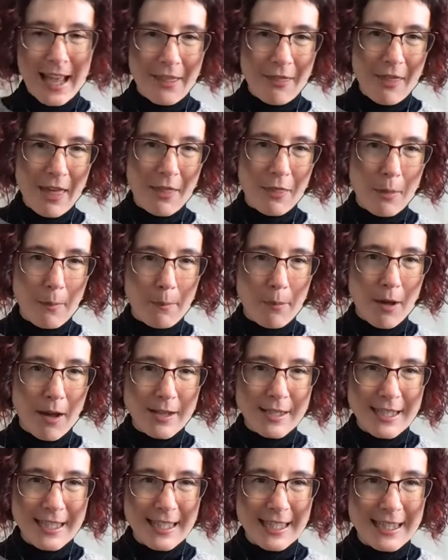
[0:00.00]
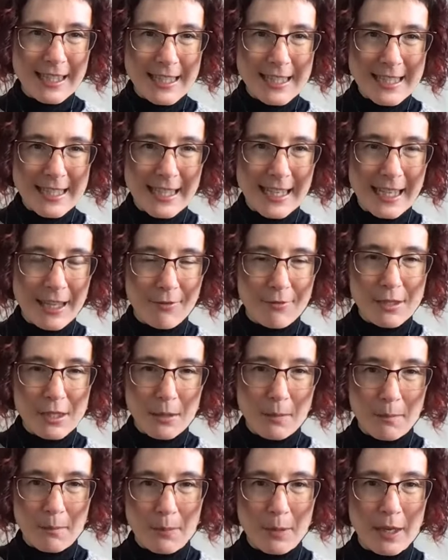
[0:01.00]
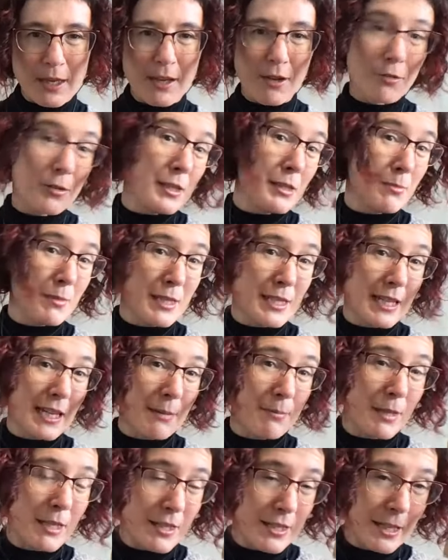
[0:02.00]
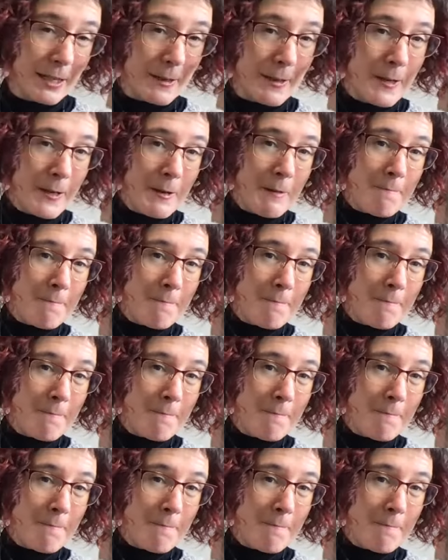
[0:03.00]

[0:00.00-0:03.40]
and then the body and the sleeves can be Christmas time knitting.